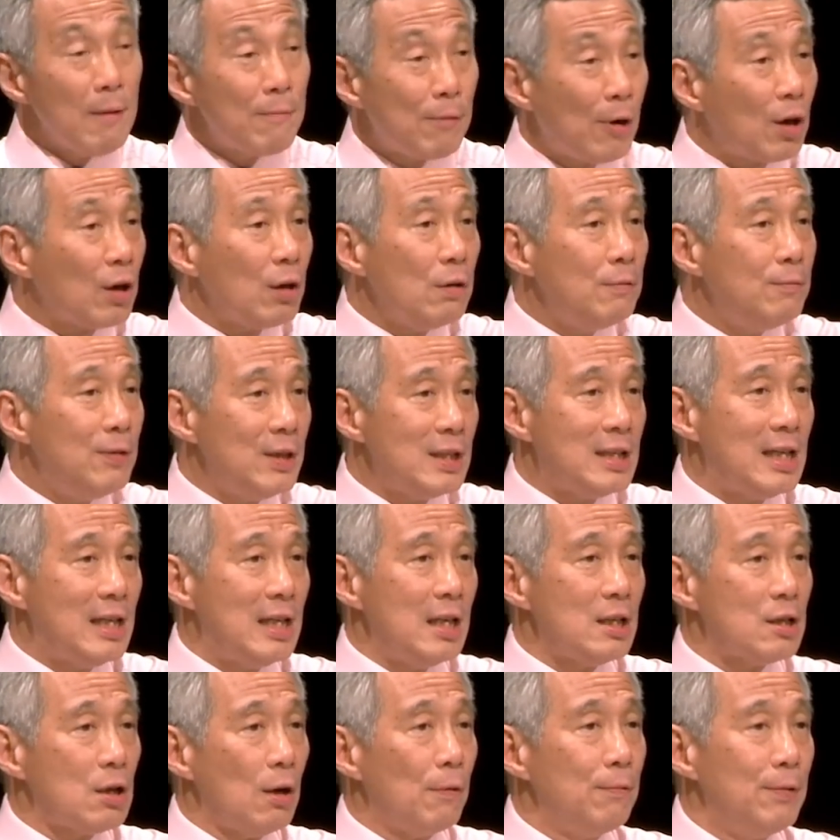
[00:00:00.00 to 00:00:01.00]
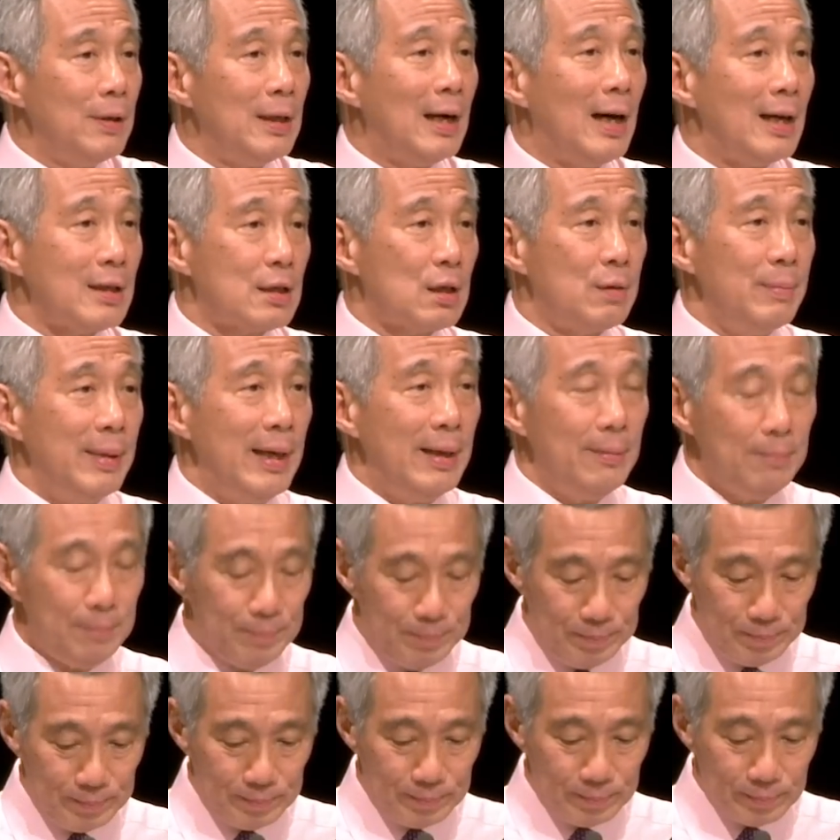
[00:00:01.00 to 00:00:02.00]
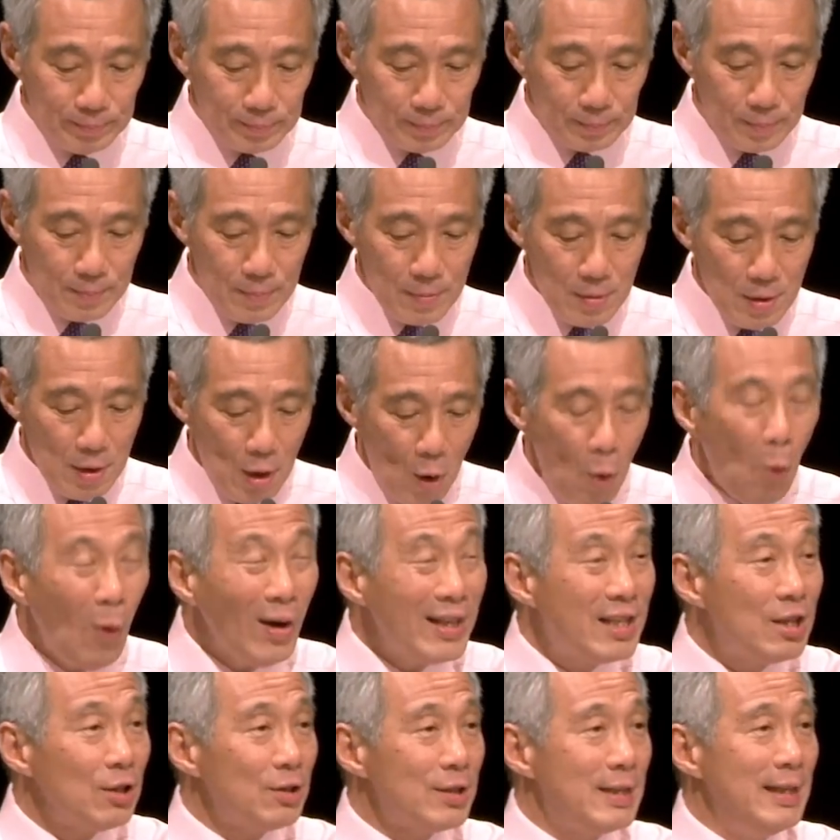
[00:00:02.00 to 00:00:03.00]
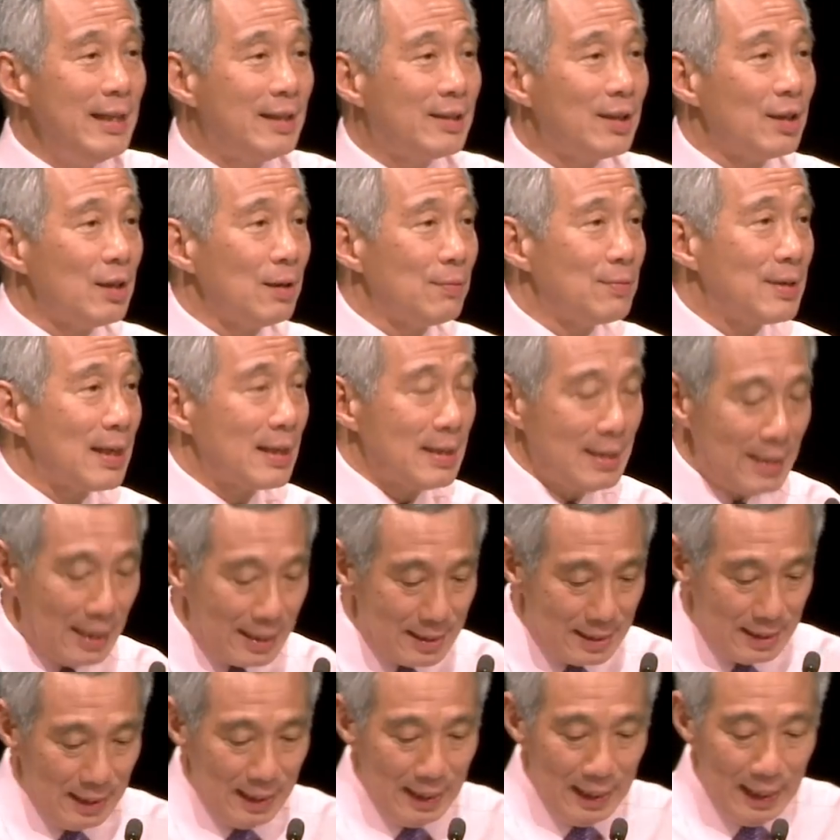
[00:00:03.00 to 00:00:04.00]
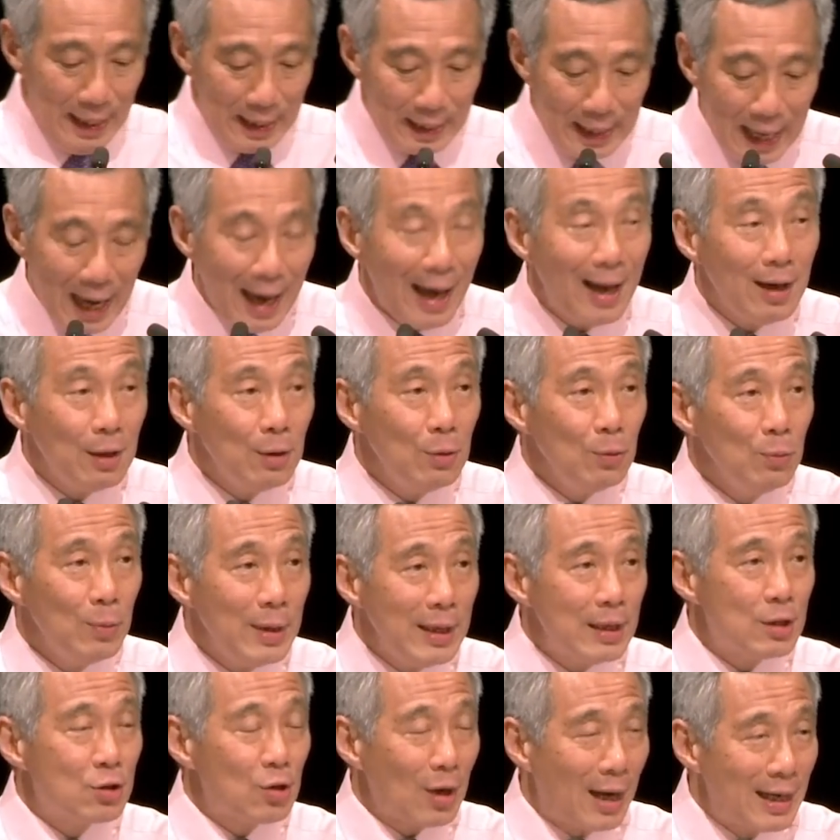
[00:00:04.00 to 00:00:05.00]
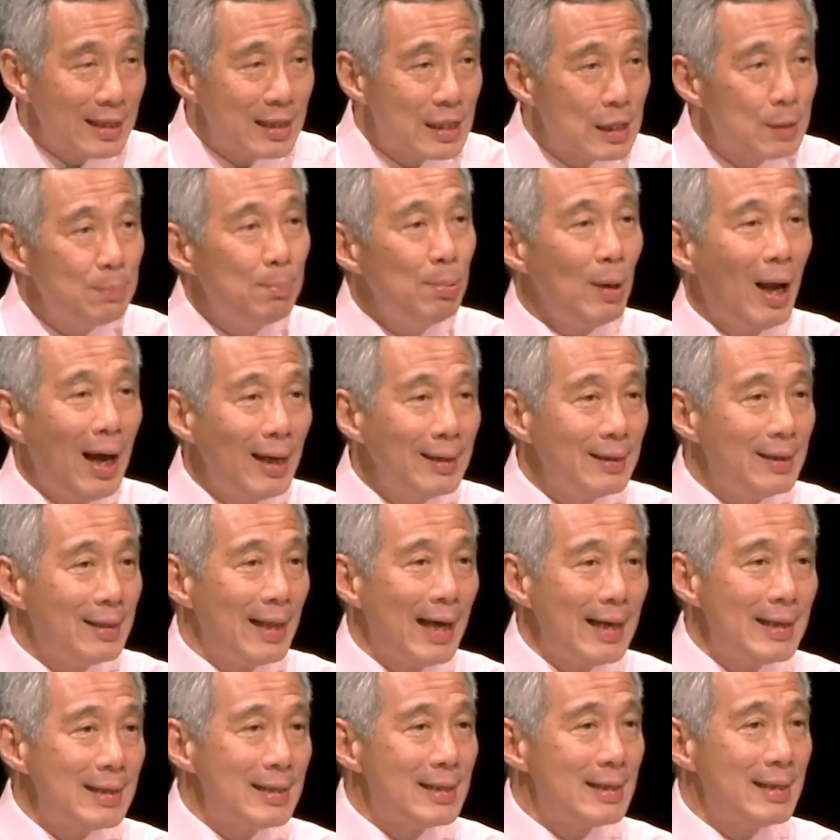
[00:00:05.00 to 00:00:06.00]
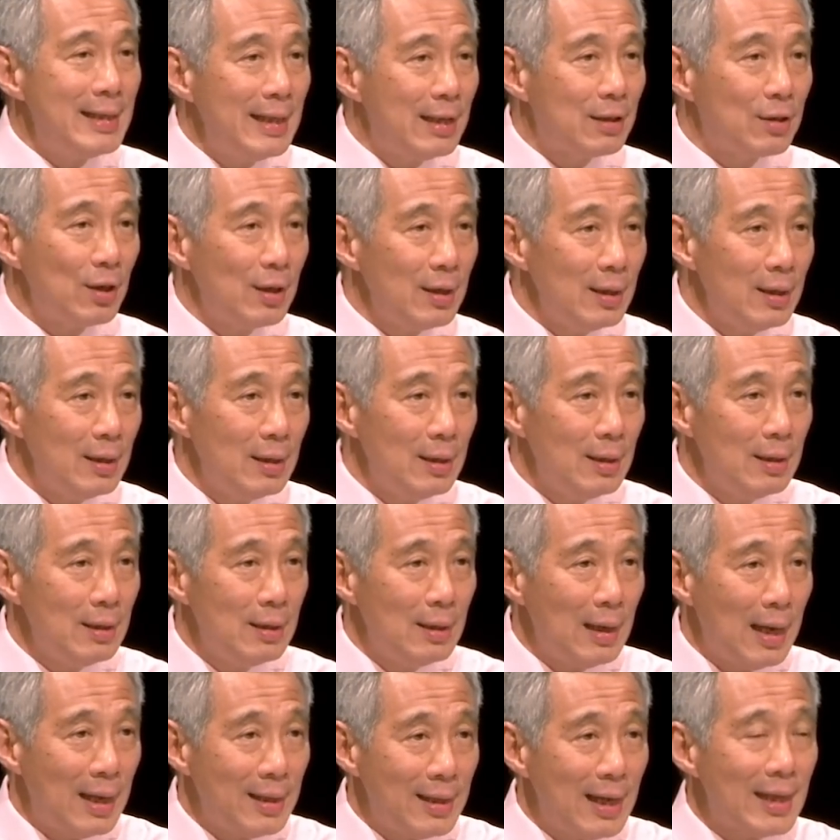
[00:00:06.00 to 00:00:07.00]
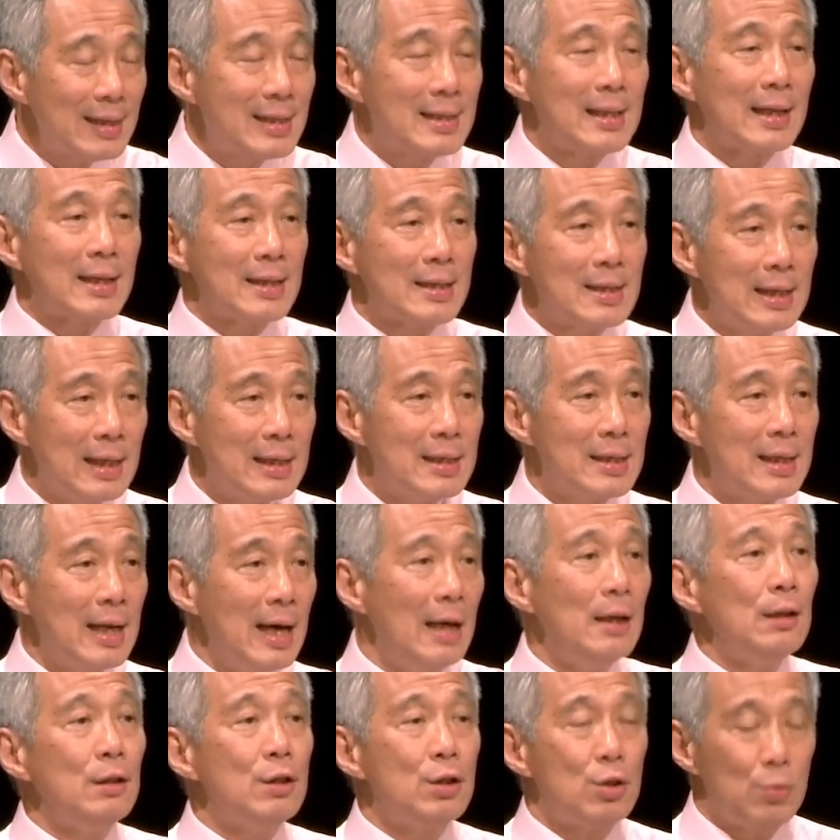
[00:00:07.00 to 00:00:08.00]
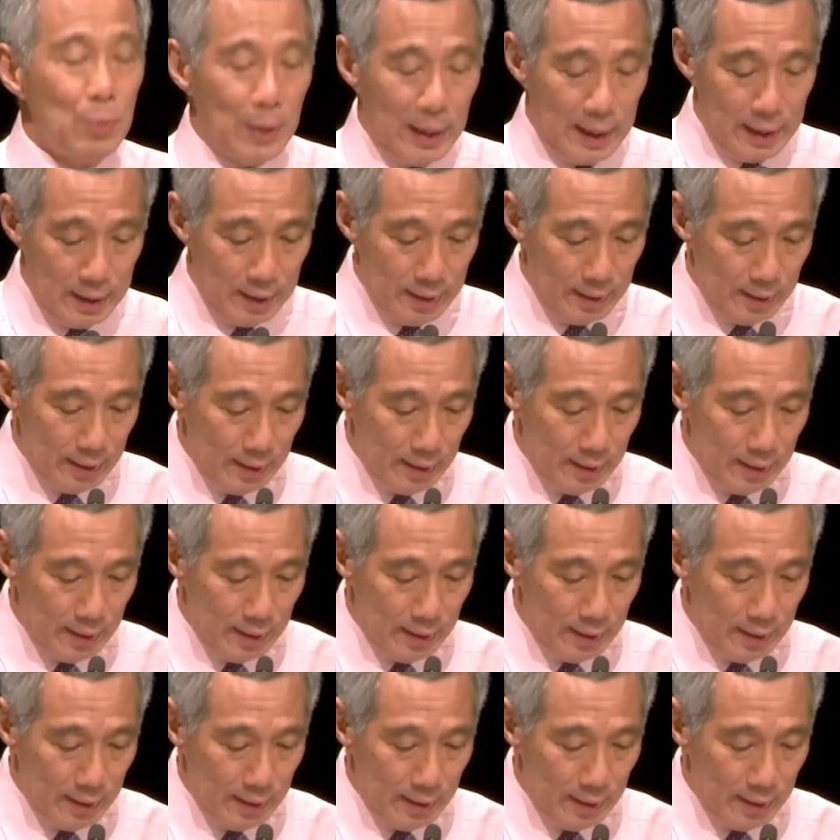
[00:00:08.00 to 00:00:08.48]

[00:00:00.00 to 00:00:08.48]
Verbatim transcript: Foreign visitors often ask me, What's your secret of success? Can we transplant that secret and that success elsewhere?